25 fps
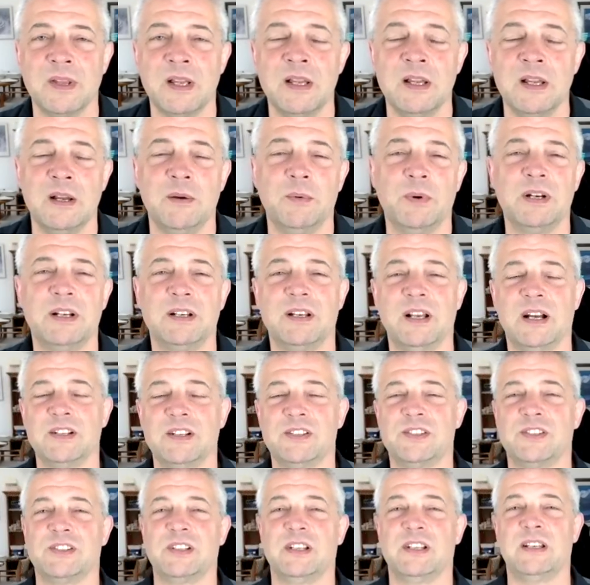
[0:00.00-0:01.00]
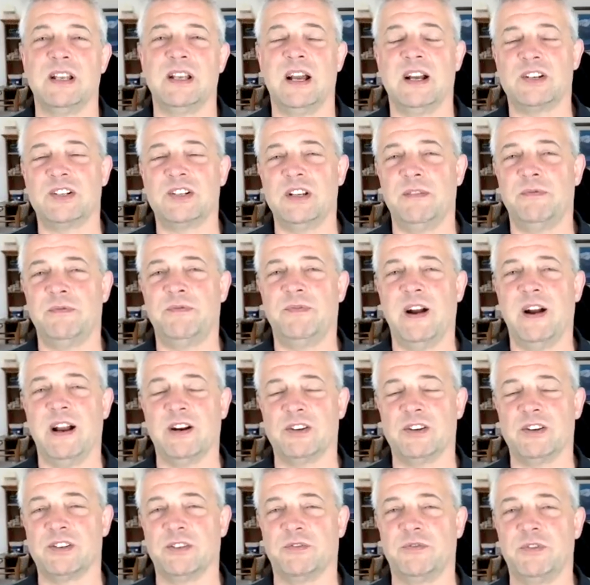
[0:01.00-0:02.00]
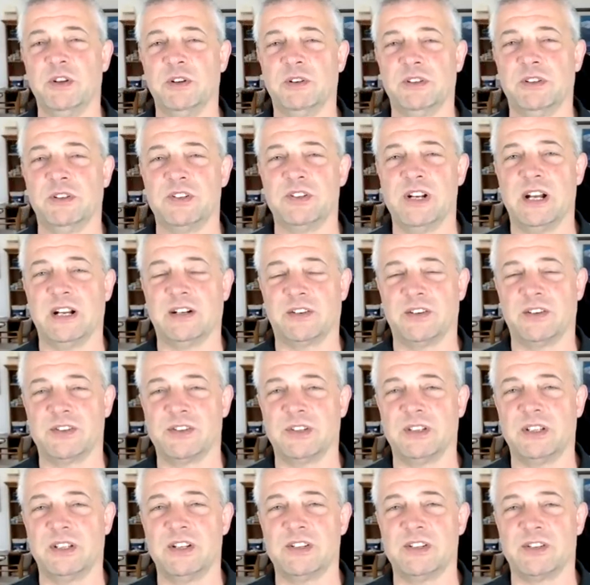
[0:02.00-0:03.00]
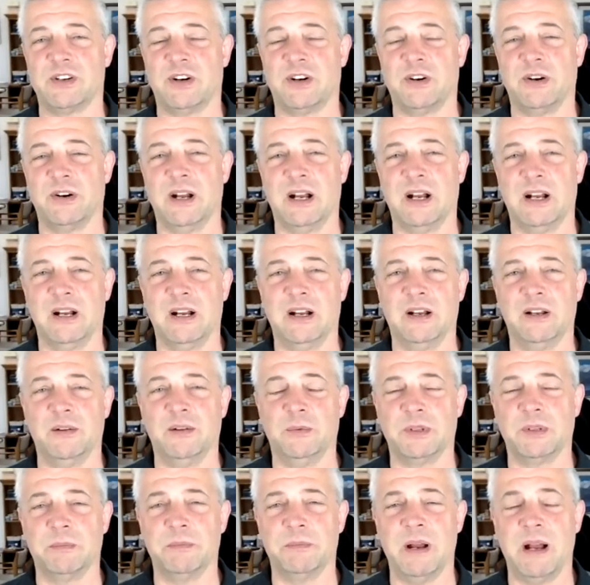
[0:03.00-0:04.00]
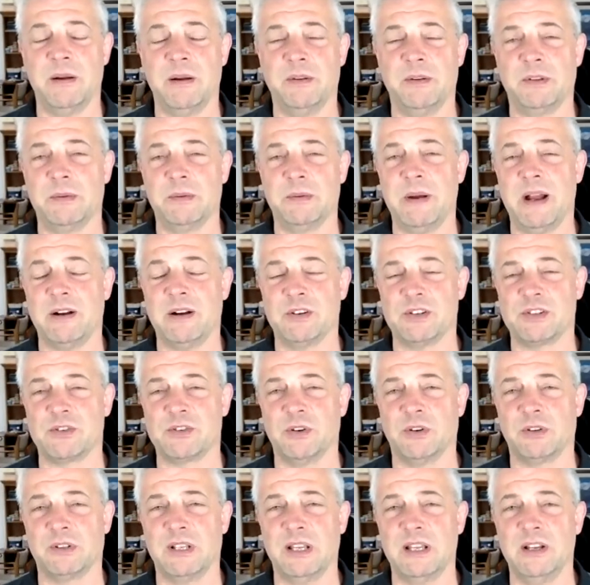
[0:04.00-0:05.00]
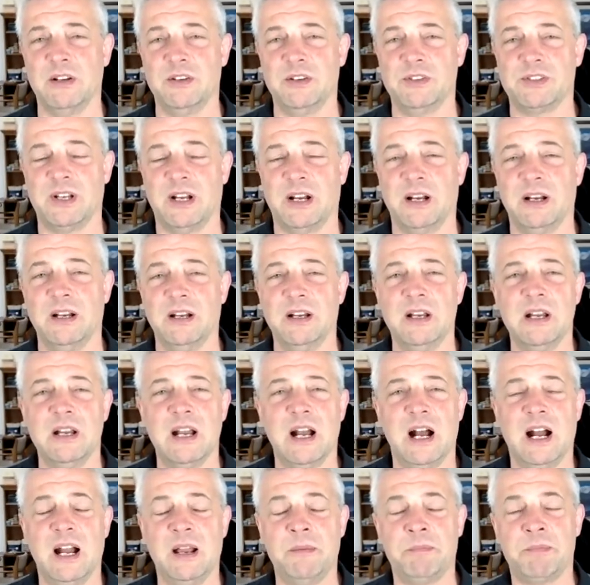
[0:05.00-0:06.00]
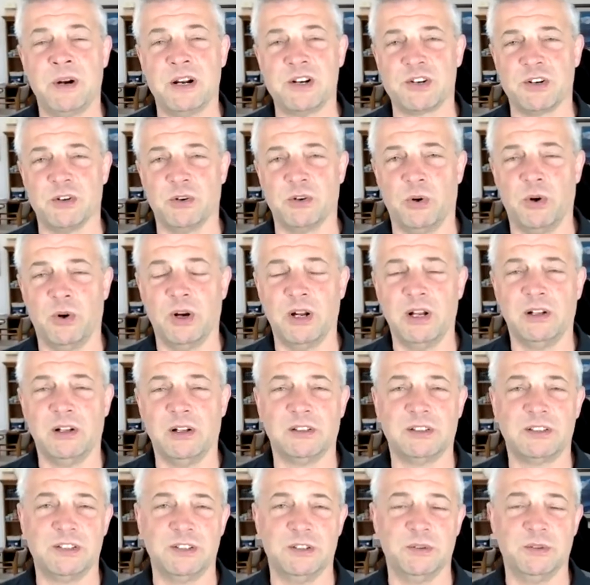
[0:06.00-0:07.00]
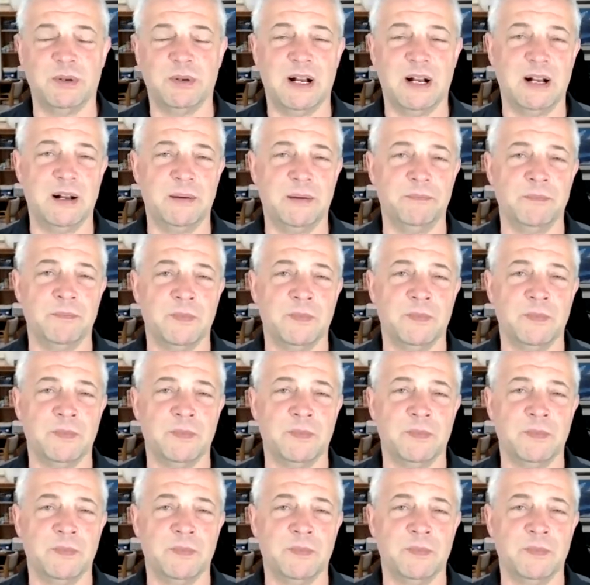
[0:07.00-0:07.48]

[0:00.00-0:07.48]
What it does is it actually fires the fuel injector. So these are, with the Powerstroke, they use high pressure oil to